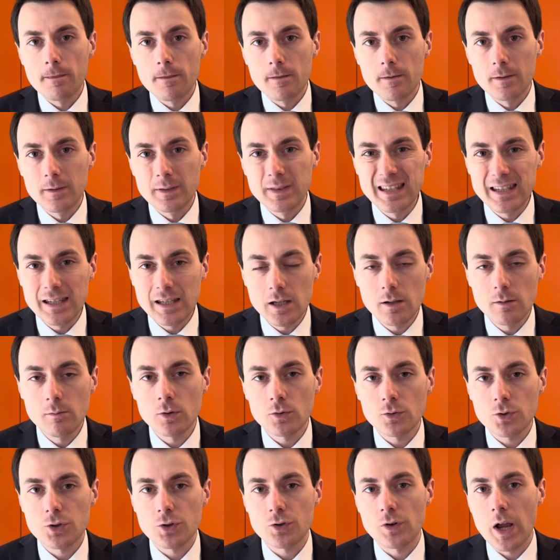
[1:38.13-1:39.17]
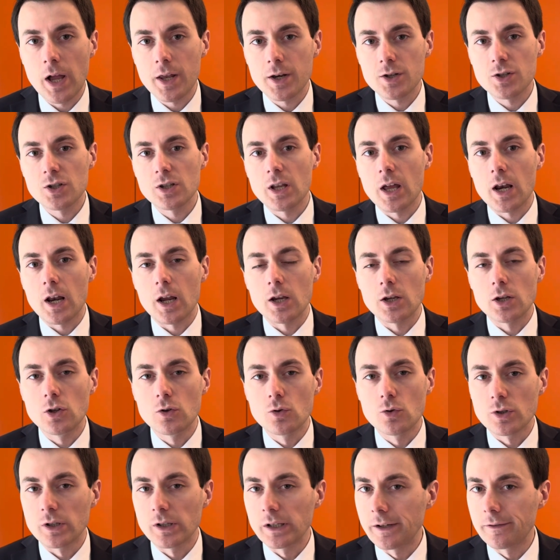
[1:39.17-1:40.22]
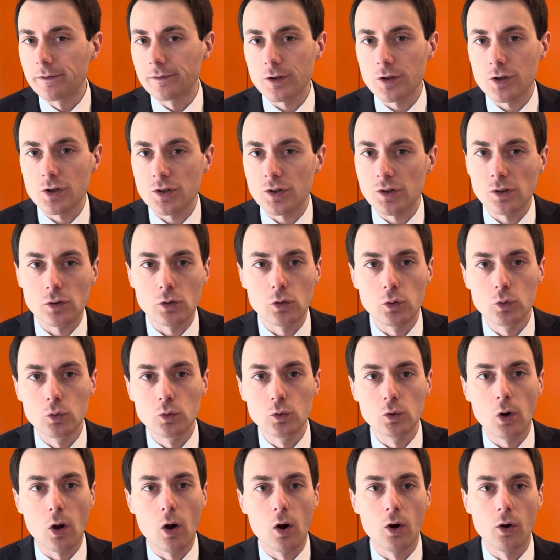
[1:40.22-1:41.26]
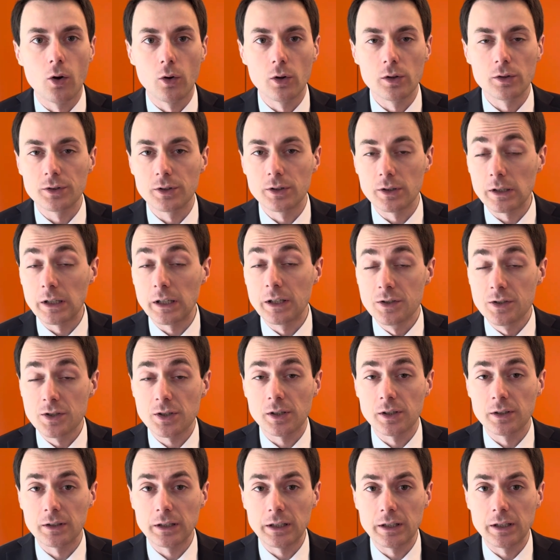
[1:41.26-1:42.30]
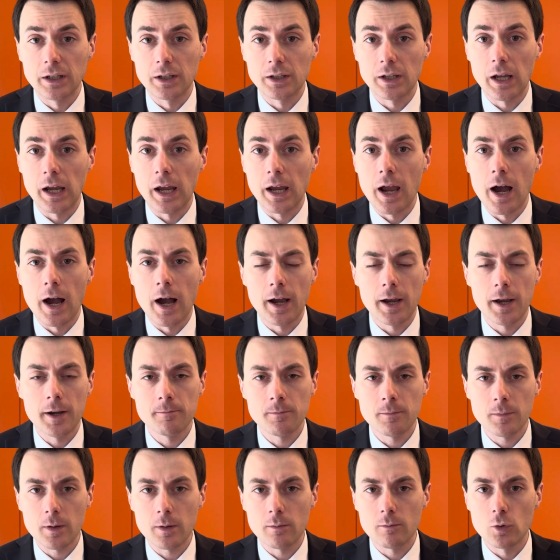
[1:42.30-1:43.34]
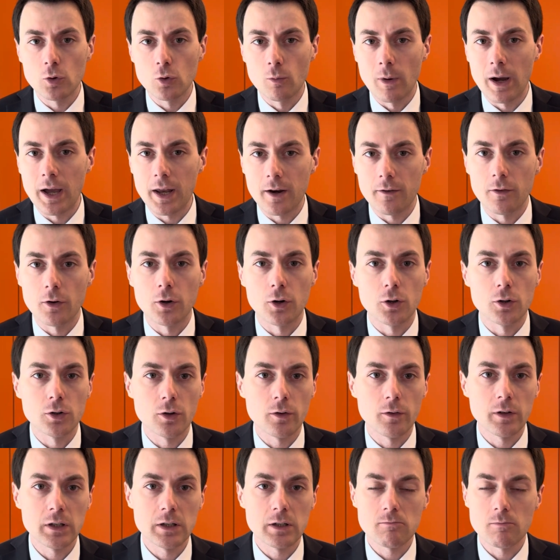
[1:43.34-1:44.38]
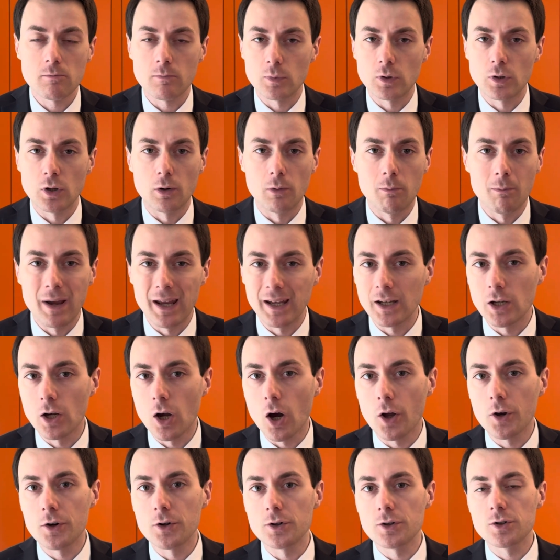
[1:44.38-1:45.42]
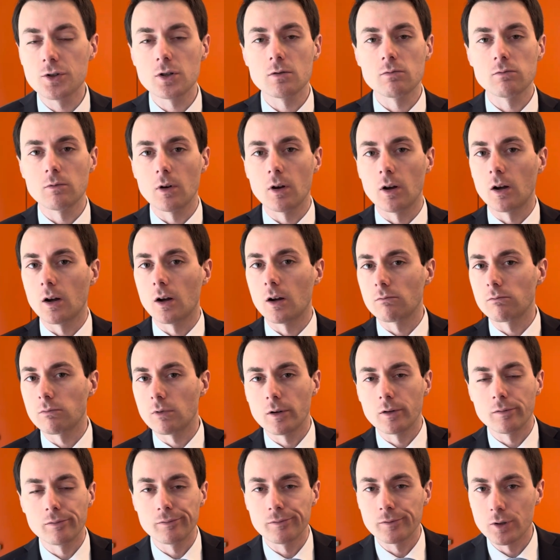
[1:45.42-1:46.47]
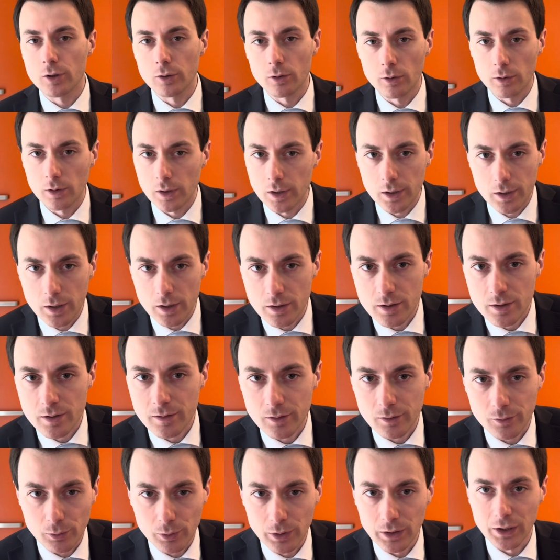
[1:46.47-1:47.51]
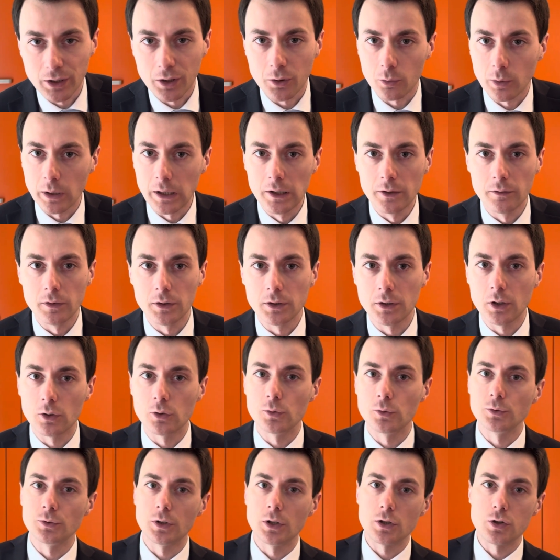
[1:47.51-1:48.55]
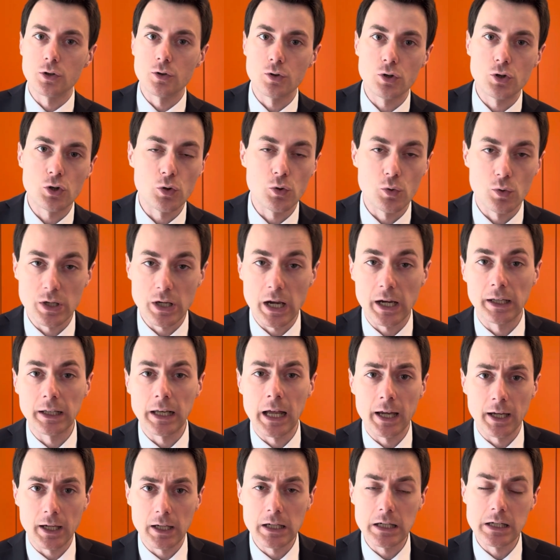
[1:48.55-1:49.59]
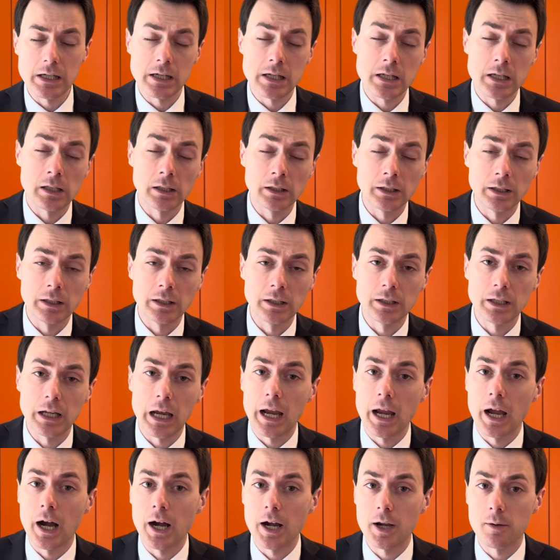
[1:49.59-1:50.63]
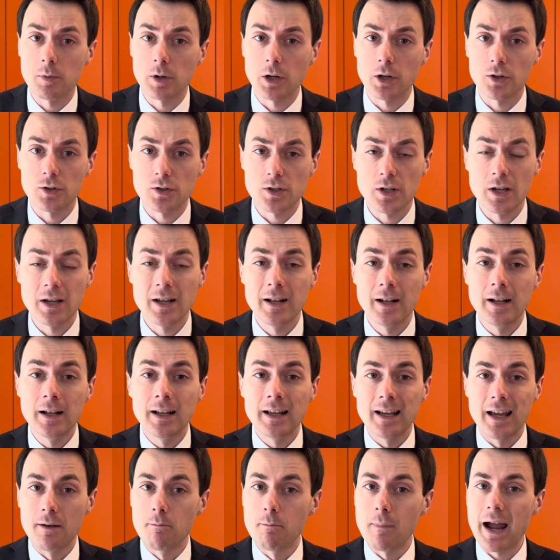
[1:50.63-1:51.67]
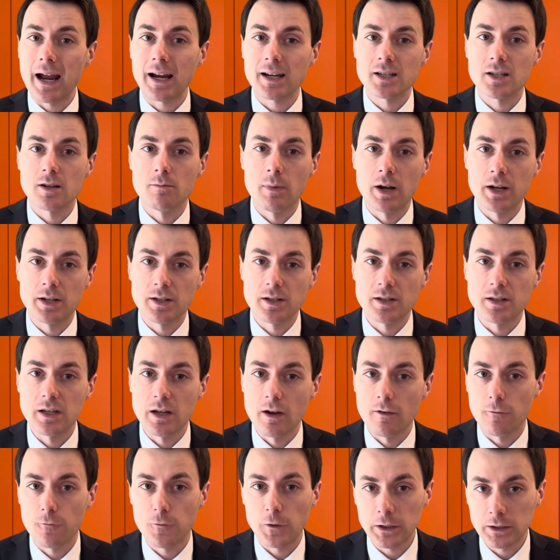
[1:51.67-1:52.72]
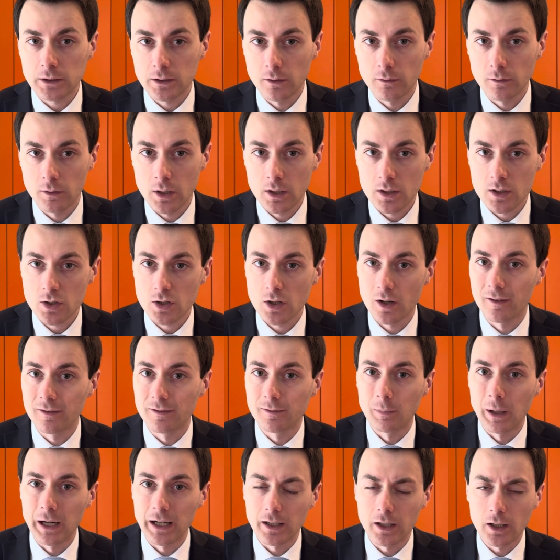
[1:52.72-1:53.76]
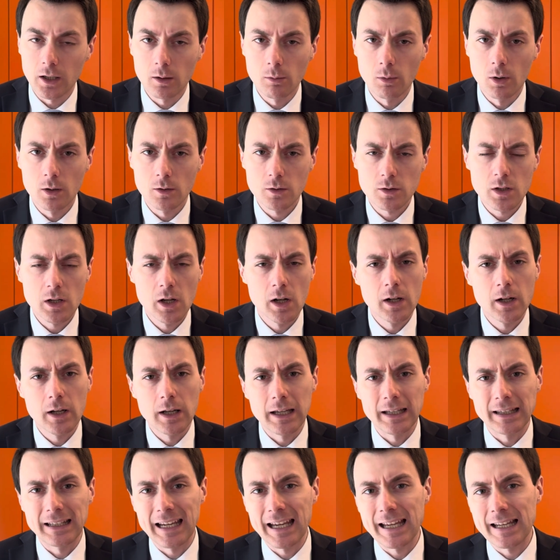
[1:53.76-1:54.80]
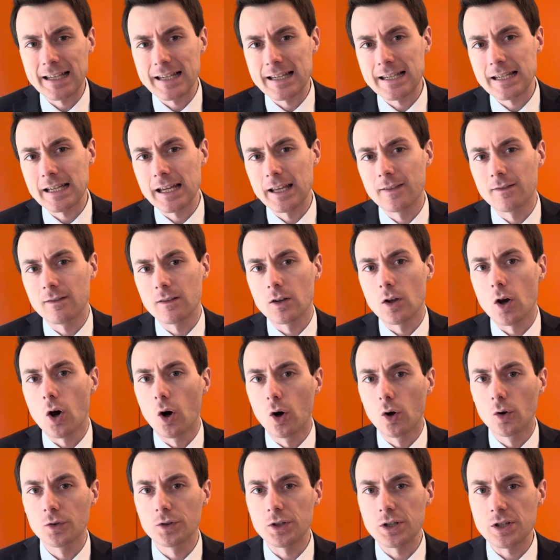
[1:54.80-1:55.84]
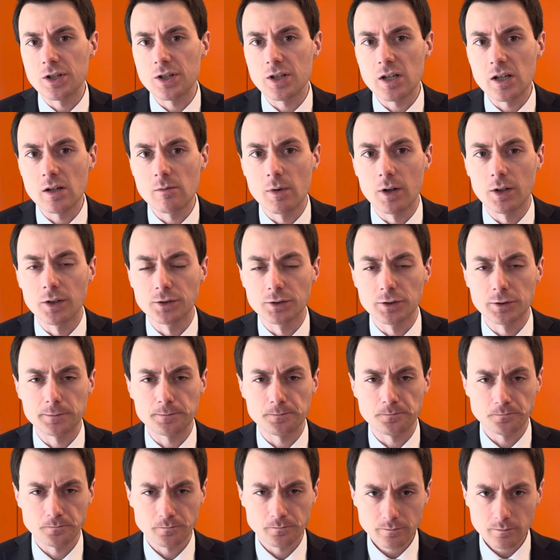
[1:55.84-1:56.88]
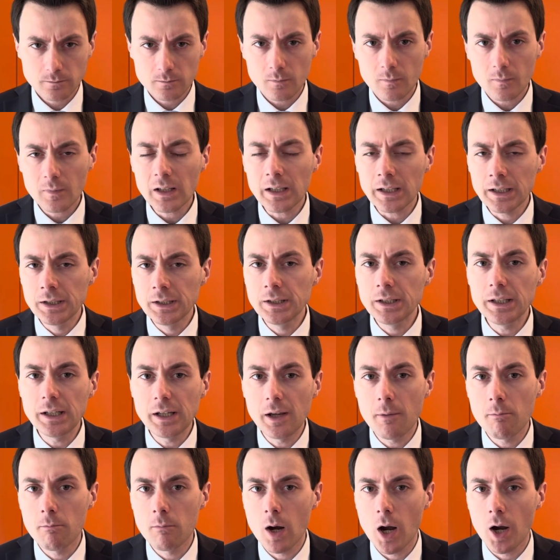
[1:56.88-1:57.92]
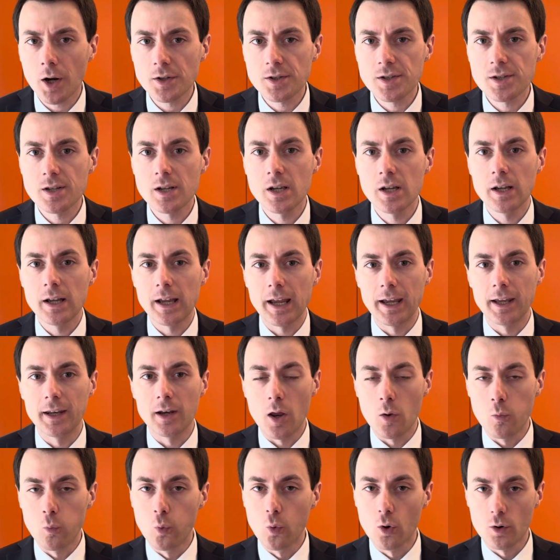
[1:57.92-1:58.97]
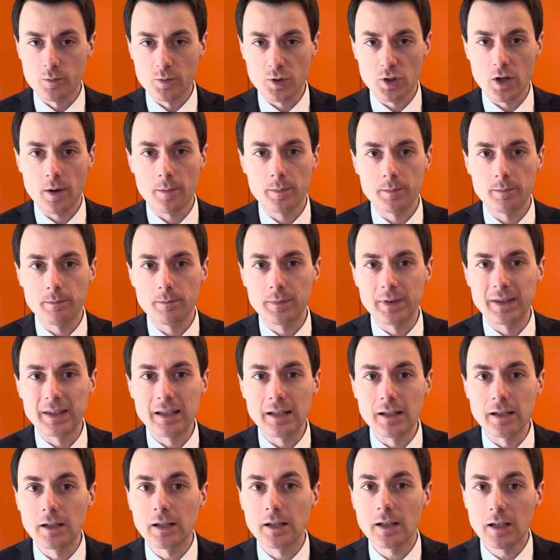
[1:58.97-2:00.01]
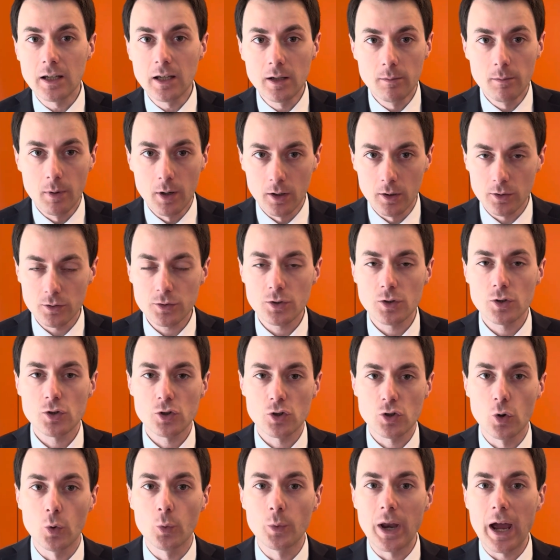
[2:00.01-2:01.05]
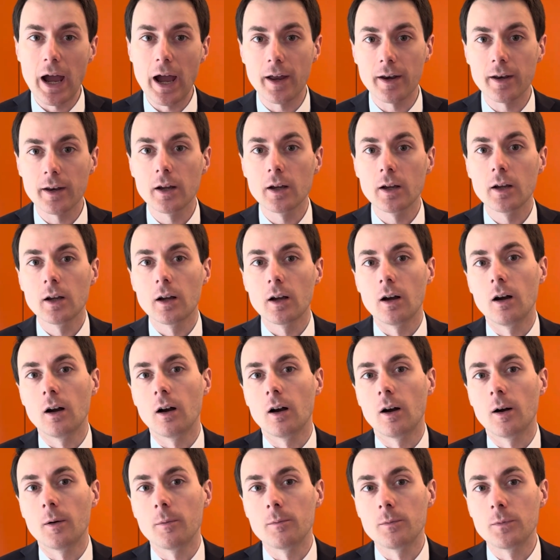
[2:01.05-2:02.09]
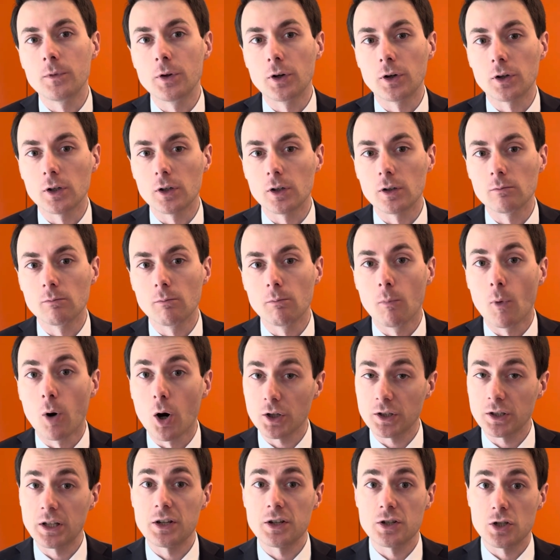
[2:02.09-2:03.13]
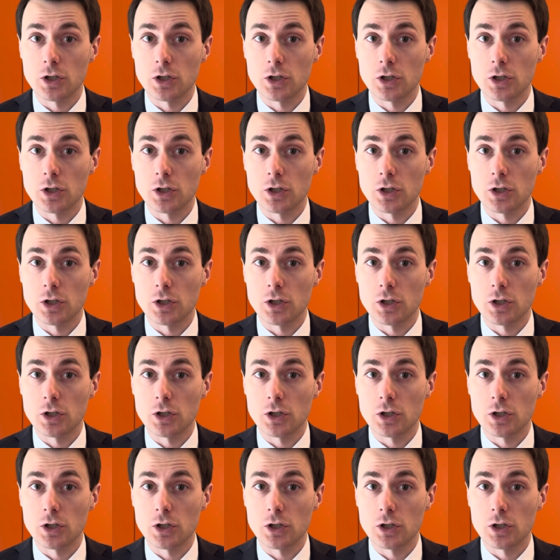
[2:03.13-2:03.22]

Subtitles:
the email strategy that I use leverages a tool called instantly.ai. You might have heard of it. There are many others. It's really irrelevant the tool that you choose. I like instantly.ai because it maximizes the effectiveness of my emails. It can send all these emails in the inbox, and it warms up the emails so that they're marked as